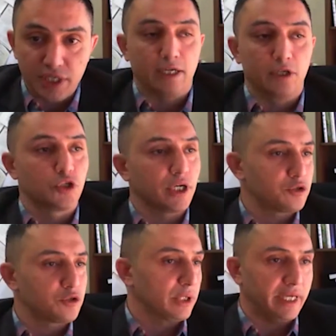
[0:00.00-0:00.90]
like you
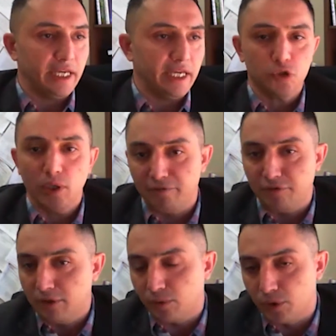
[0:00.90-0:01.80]
start with the intro
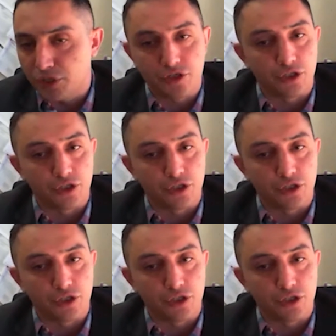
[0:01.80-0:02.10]
level courses,